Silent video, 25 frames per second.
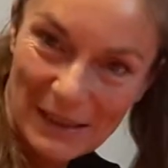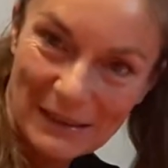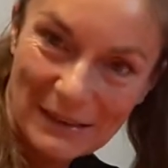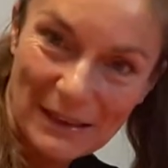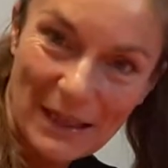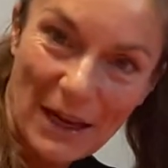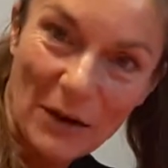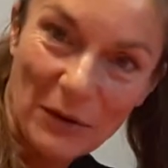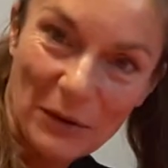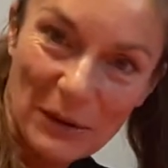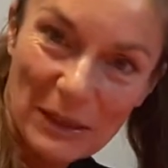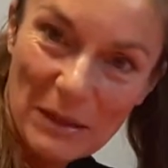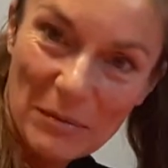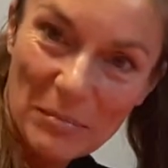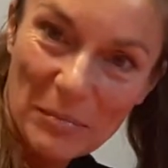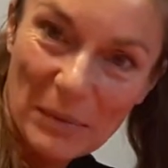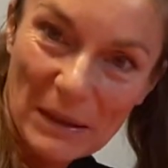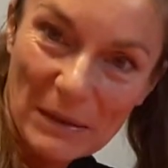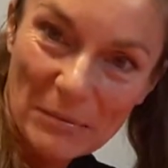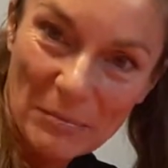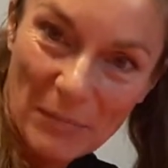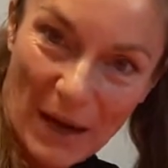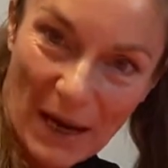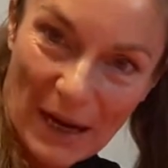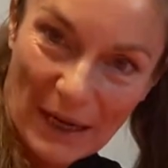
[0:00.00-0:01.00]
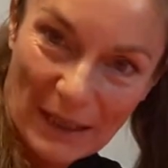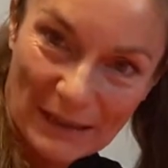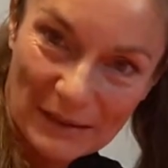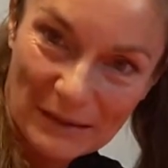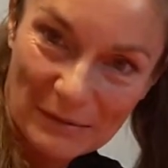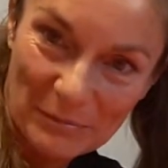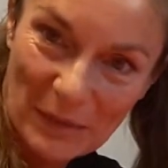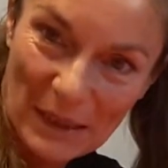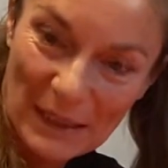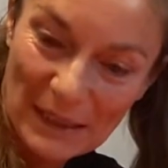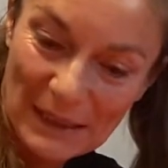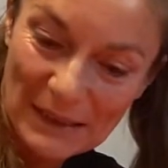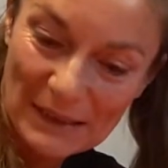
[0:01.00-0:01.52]
Now keep in mind,
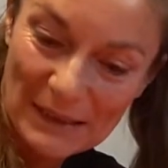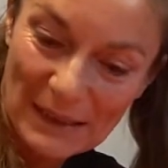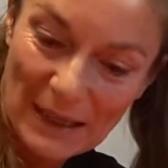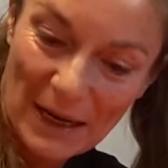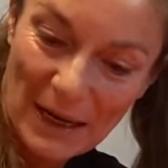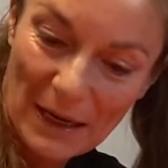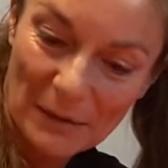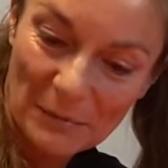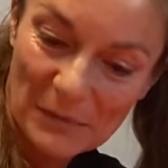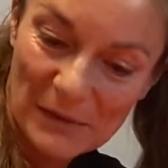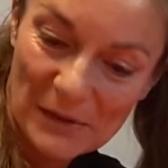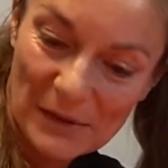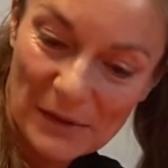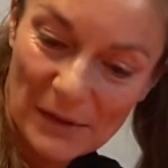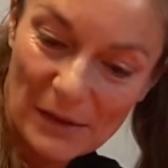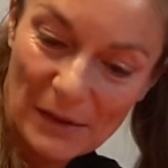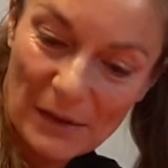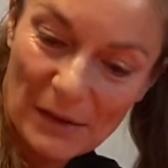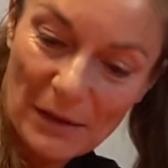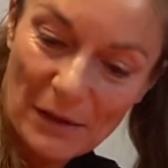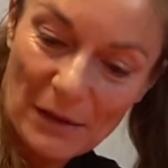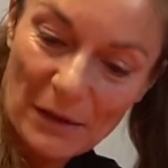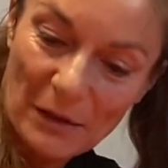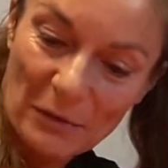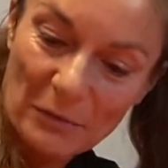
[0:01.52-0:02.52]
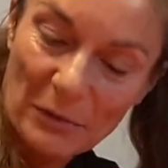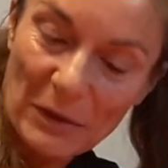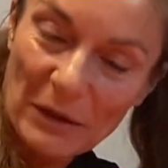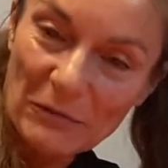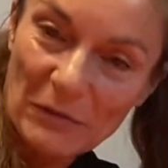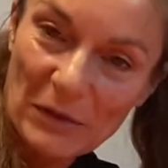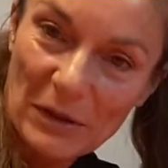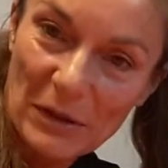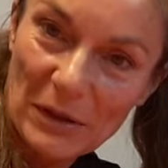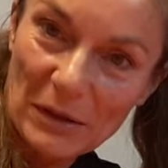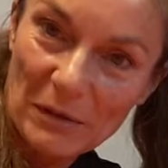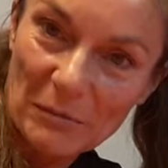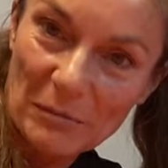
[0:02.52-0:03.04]
many times when
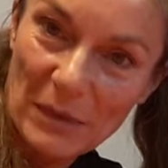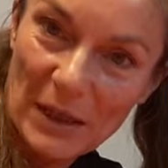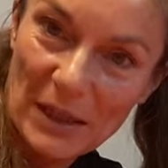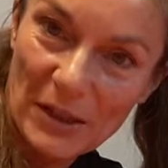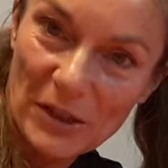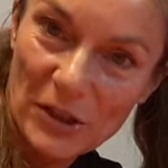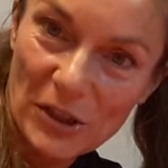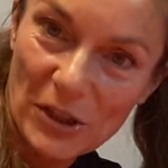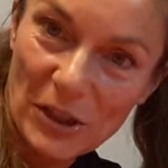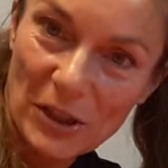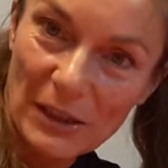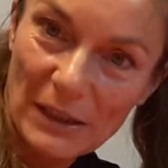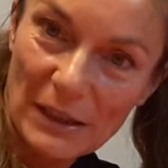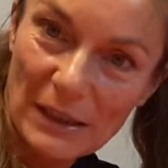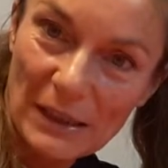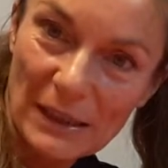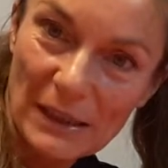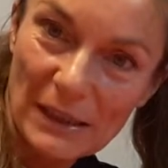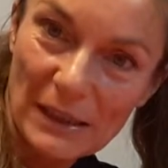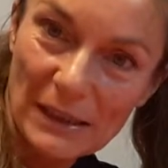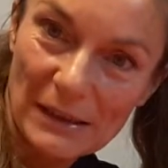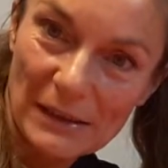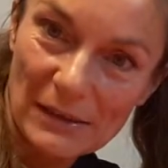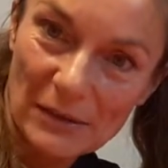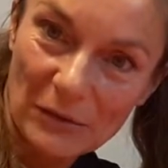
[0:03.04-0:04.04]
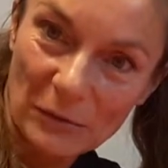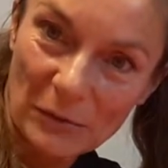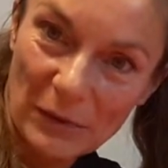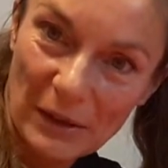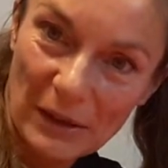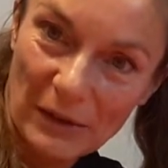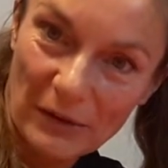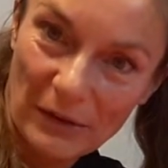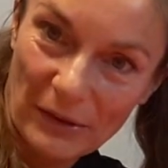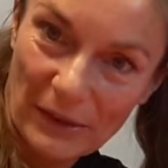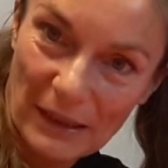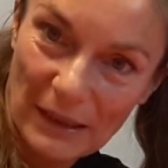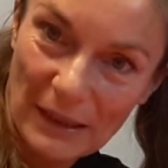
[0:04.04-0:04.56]
we mention knees, we
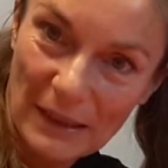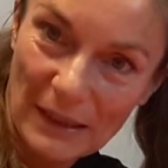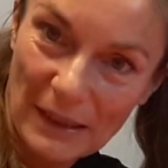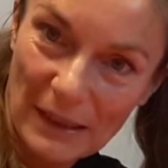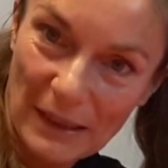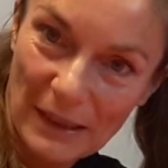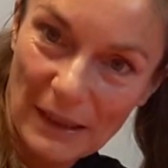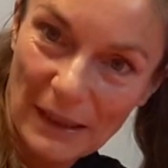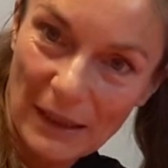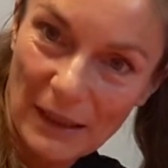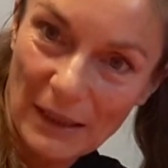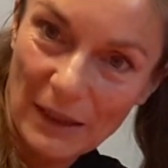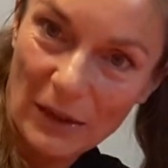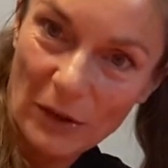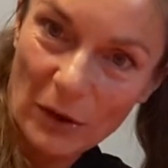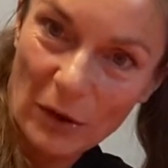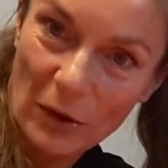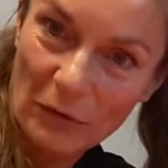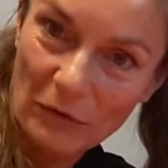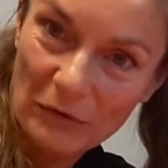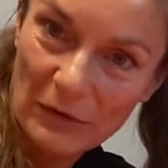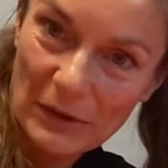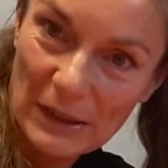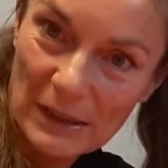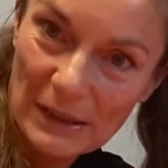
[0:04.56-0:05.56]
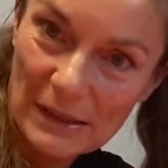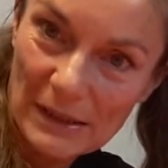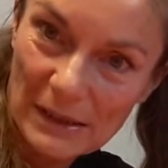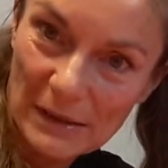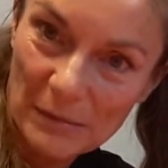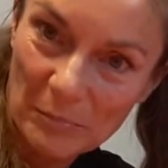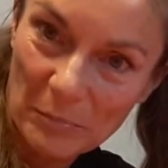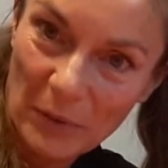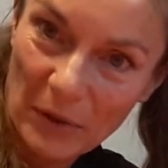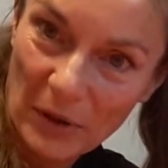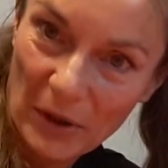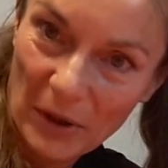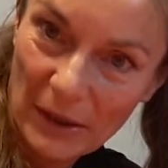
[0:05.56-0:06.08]
are thinking of this
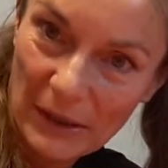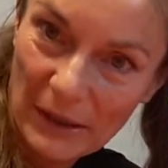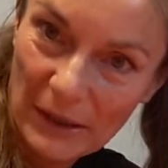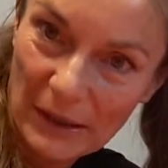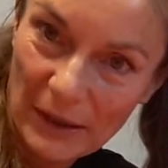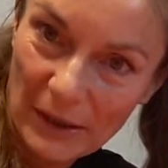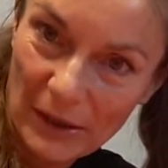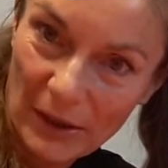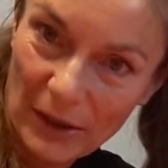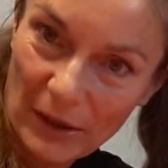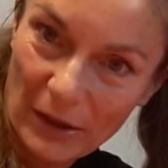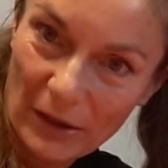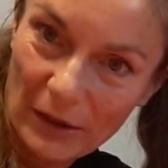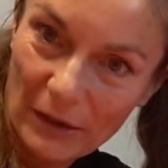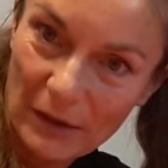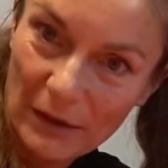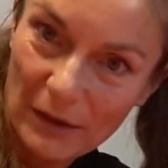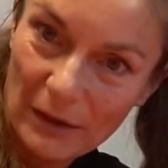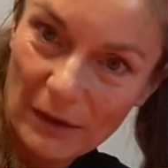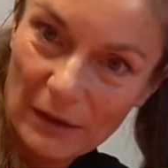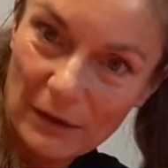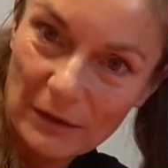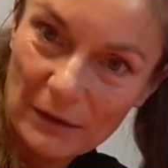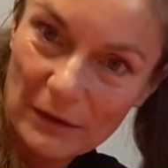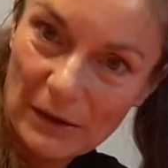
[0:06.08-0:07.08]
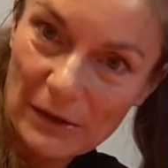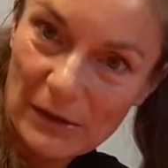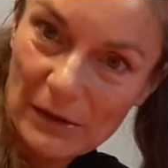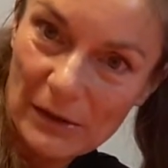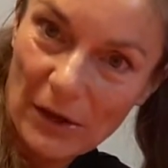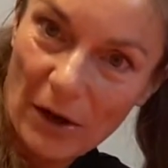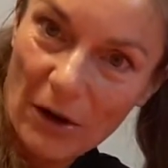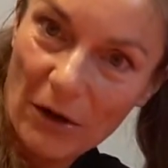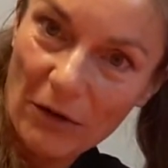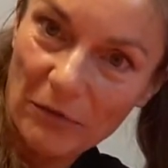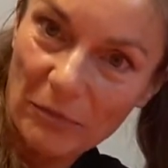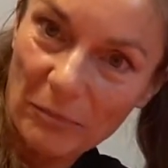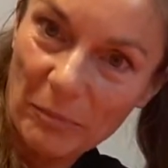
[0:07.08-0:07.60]
part here, the
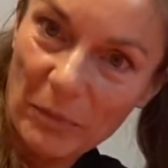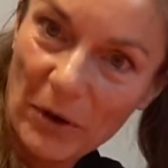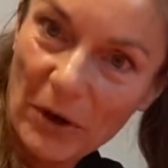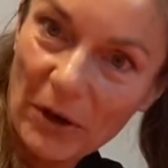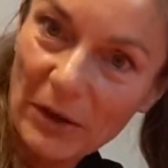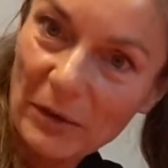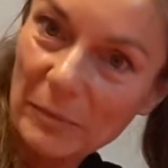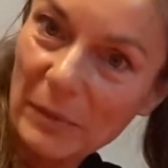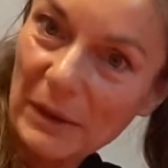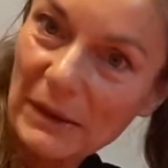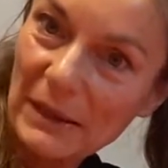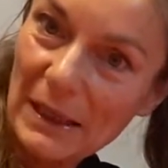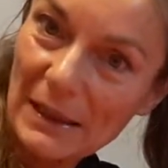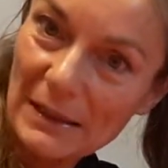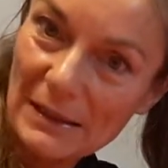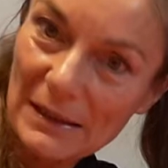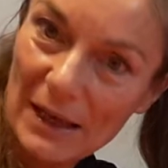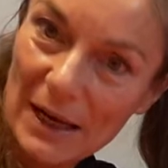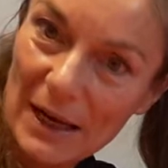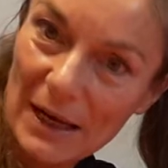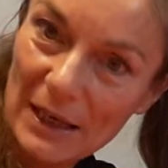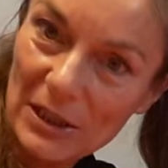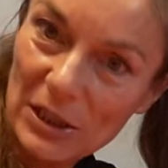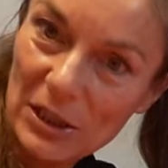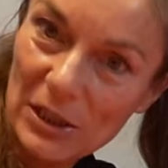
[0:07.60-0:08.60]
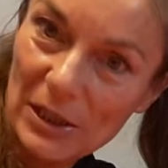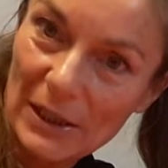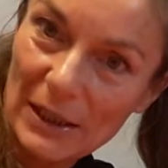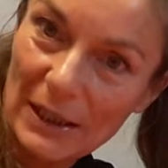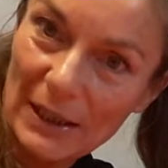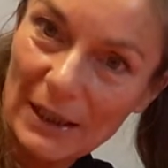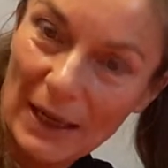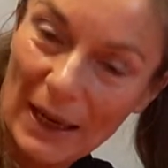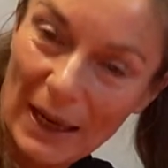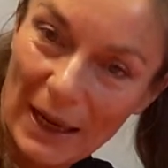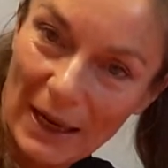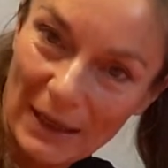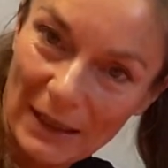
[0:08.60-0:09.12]
soft part, but that's actually
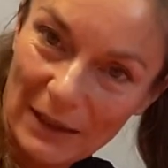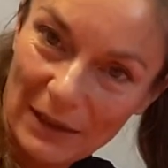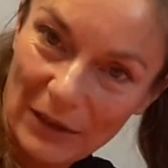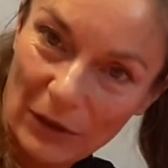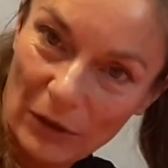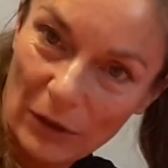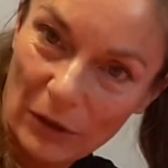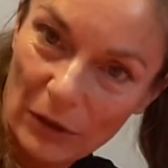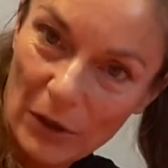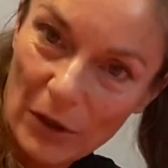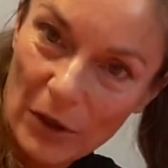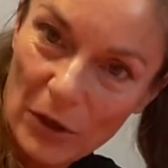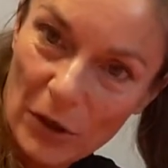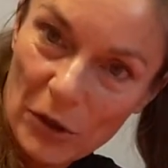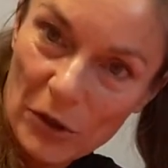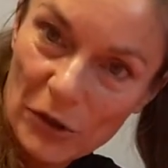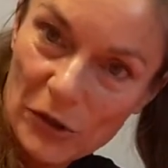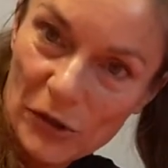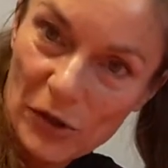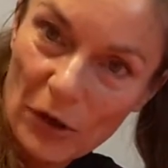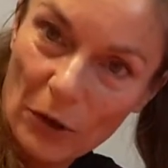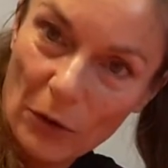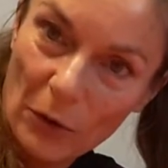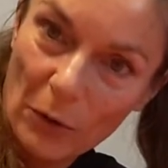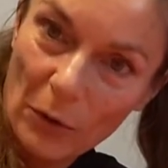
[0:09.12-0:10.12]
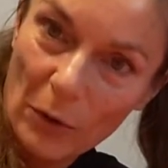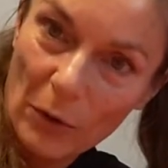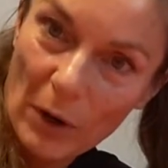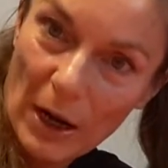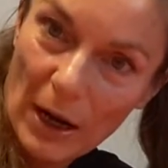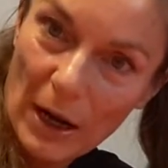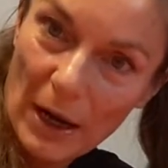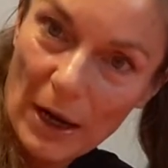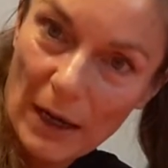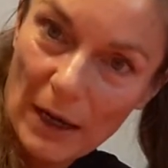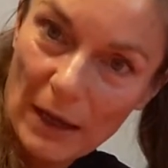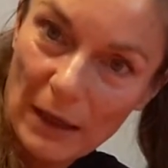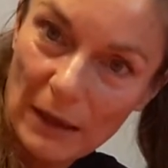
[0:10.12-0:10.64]
an ankle. So
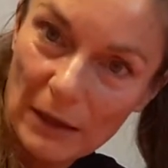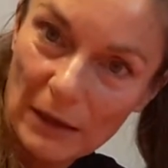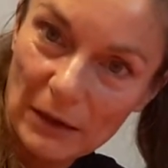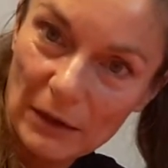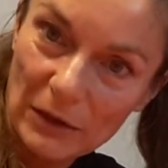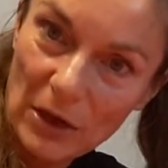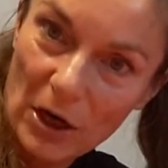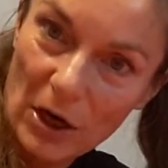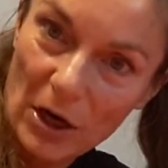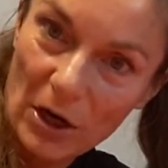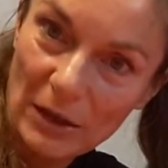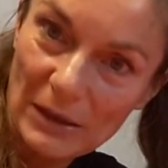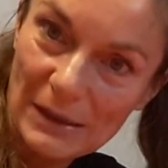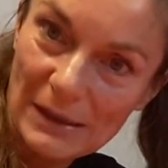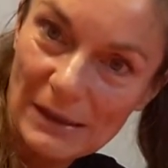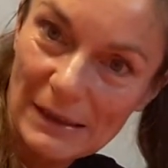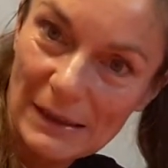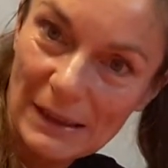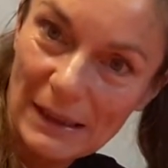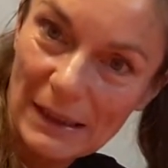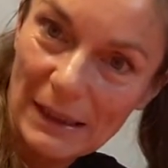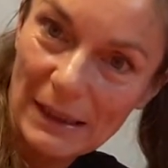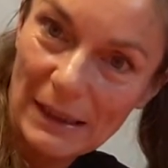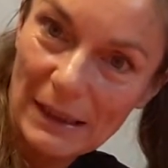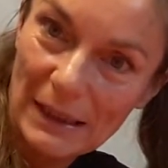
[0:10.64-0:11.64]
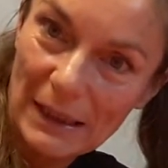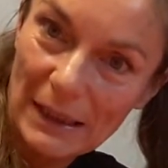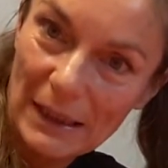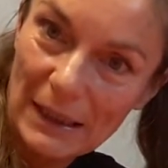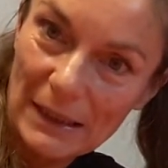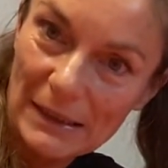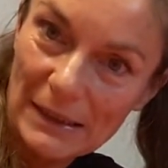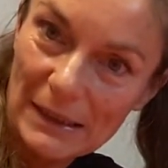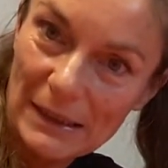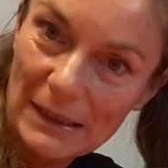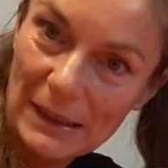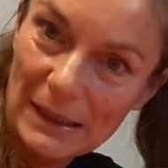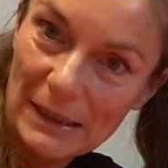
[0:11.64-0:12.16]
dog's knee
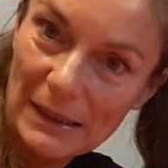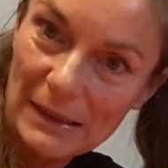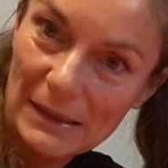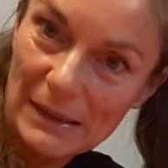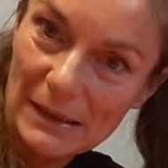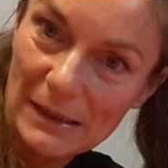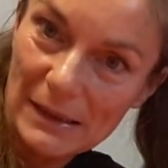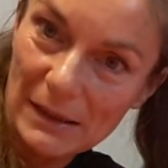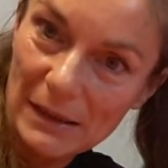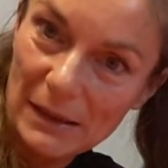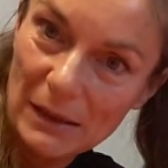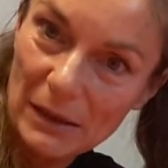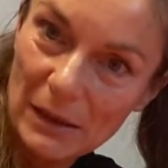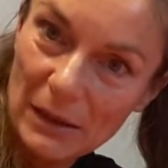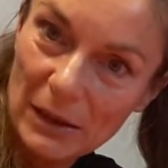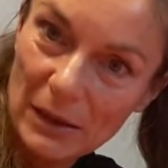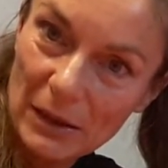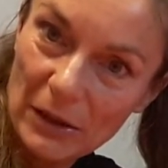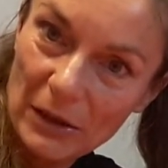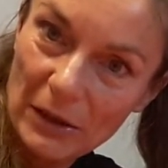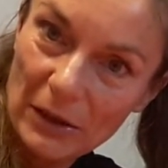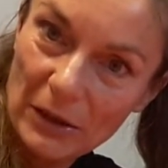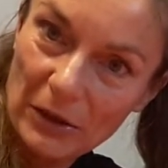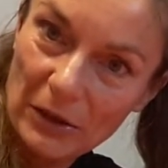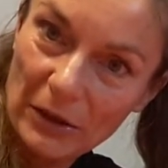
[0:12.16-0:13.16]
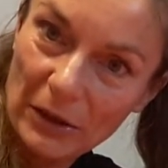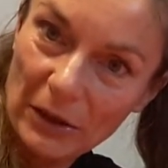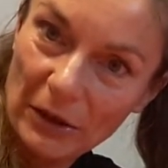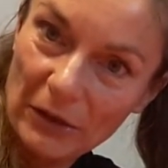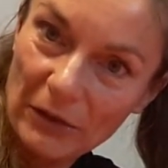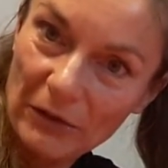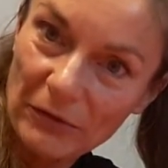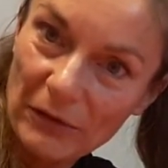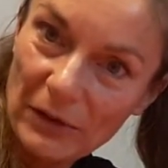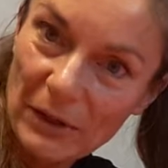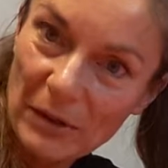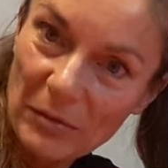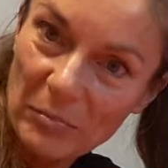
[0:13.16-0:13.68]
is this
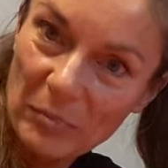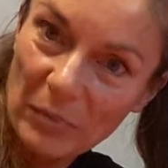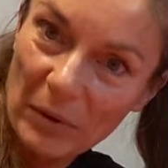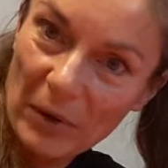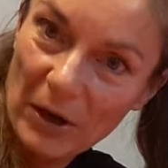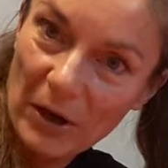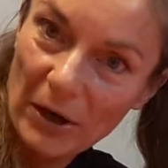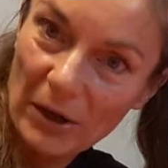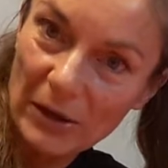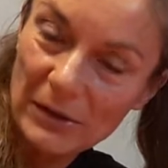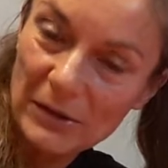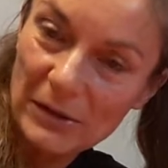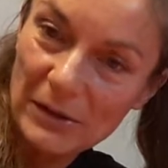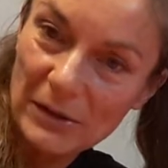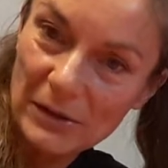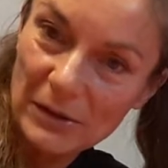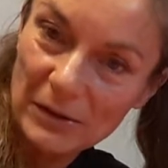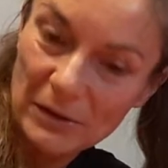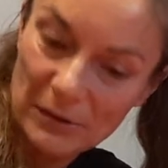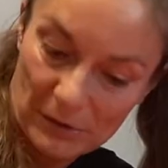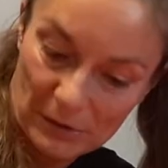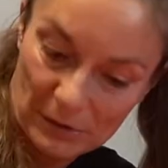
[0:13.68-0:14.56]
curvy part